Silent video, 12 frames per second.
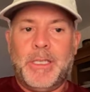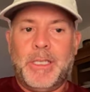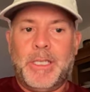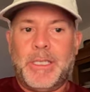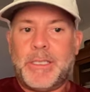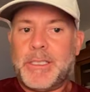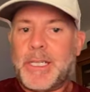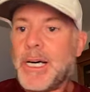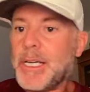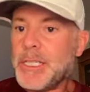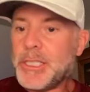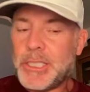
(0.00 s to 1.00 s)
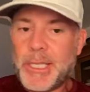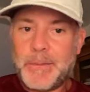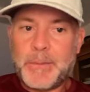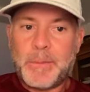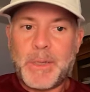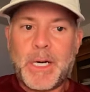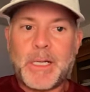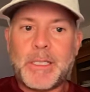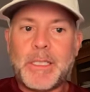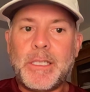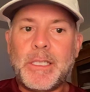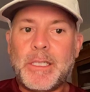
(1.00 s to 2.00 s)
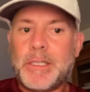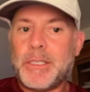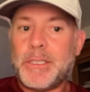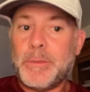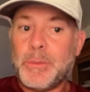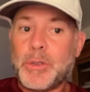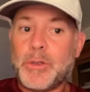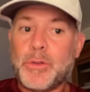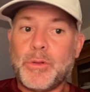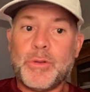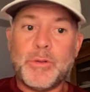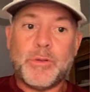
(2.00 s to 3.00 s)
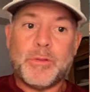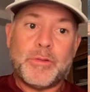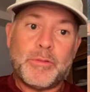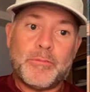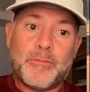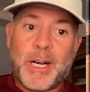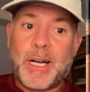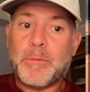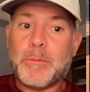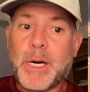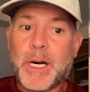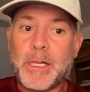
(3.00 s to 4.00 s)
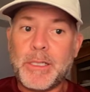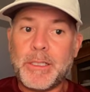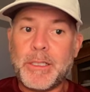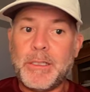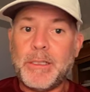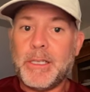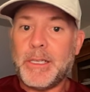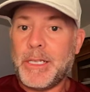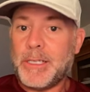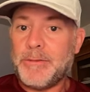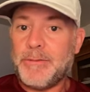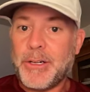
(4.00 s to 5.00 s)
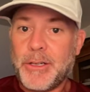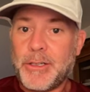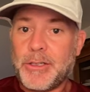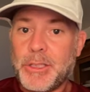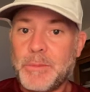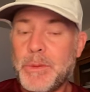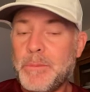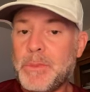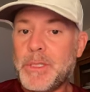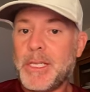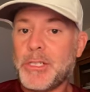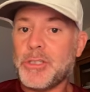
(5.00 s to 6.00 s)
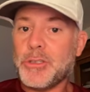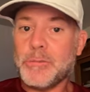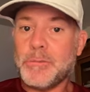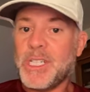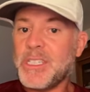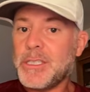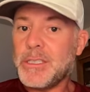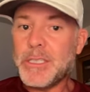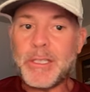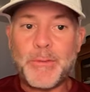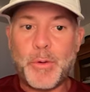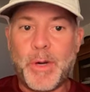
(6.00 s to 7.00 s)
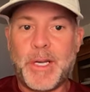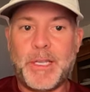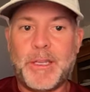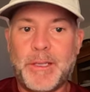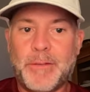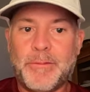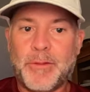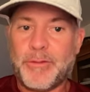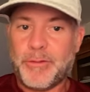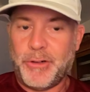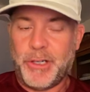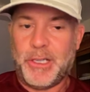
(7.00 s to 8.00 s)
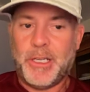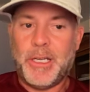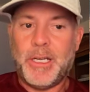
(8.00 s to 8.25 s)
It's not a shaped poly. It's a typical round poly. It has very good spin potential, but it doesn't give you anything for free